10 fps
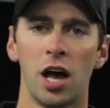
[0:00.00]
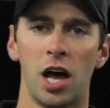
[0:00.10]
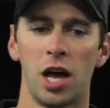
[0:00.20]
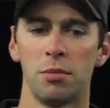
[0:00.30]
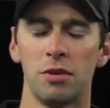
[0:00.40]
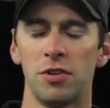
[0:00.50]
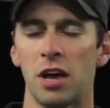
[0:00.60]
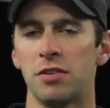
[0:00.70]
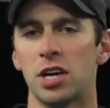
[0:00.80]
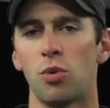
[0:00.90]
if
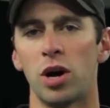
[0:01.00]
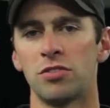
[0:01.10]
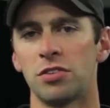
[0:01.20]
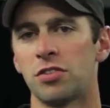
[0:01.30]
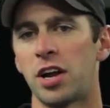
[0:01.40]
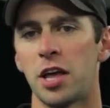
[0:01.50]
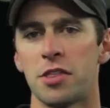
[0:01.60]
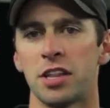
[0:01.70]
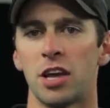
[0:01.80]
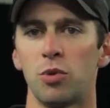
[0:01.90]
you have any questions on
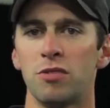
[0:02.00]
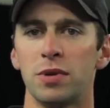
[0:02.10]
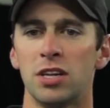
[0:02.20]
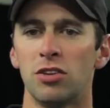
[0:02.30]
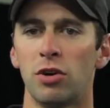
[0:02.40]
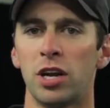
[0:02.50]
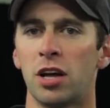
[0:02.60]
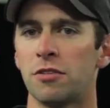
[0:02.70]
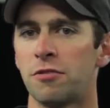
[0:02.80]
anything that we've been doing on the